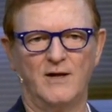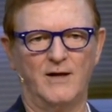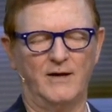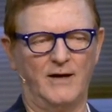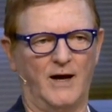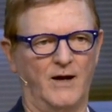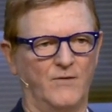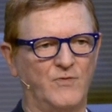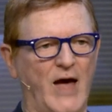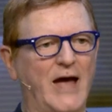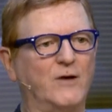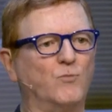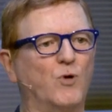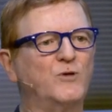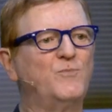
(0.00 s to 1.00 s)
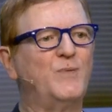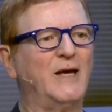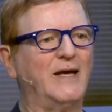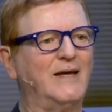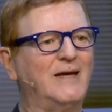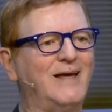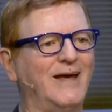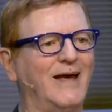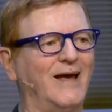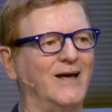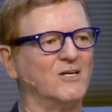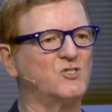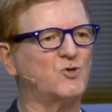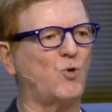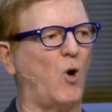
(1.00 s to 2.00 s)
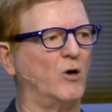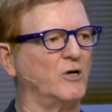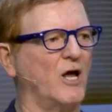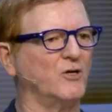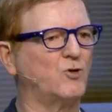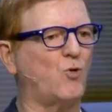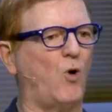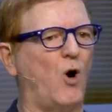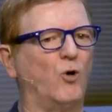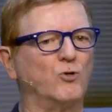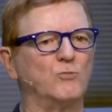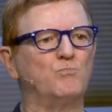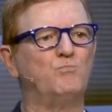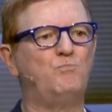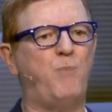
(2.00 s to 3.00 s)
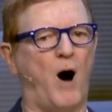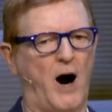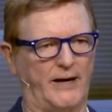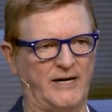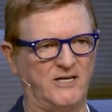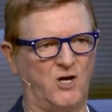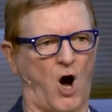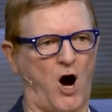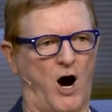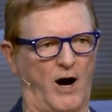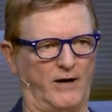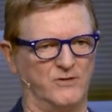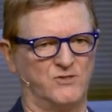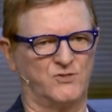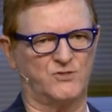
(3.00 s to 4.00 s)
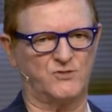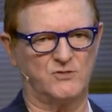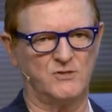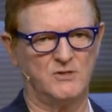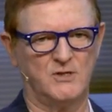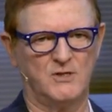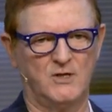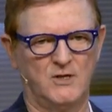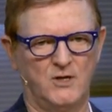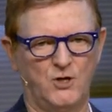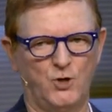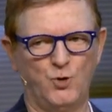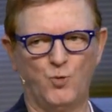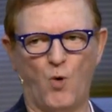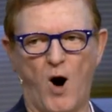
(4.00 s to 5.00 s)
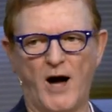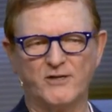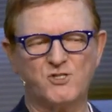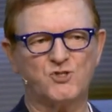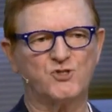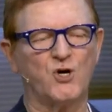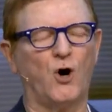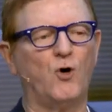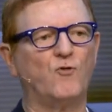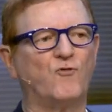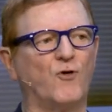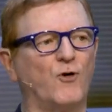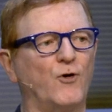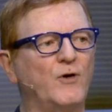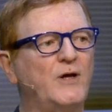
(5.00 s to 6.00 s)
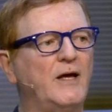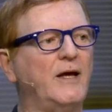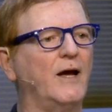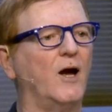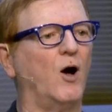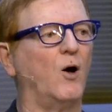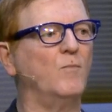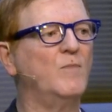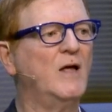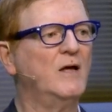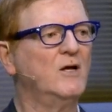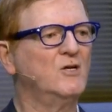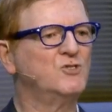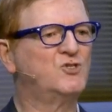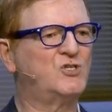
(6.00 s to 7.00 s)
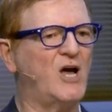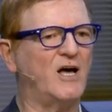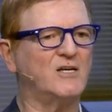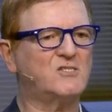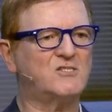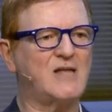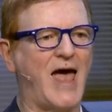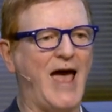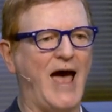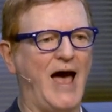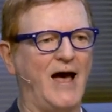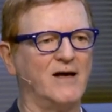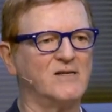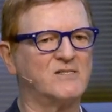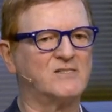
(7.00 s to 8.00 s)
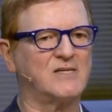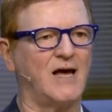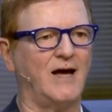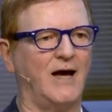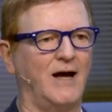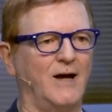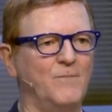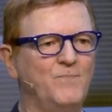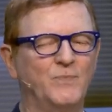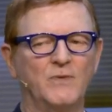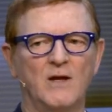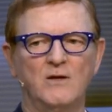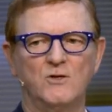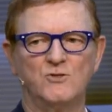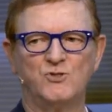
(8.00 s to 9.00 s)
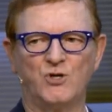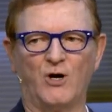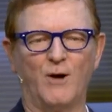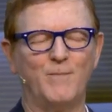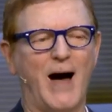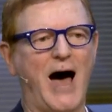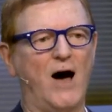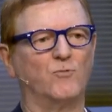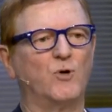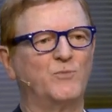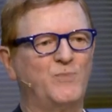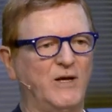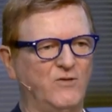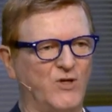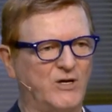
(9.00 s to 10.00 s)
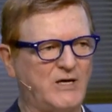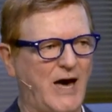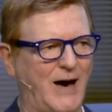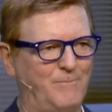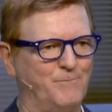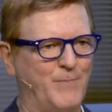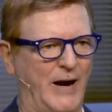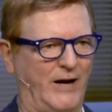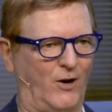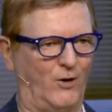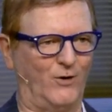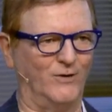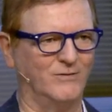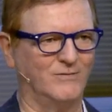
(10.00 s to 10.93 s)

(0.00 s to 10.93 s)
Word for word: Uh, they would be his quote unquote bodyguards who watched over him, just as uh, Jeremiah would be the cupbearer.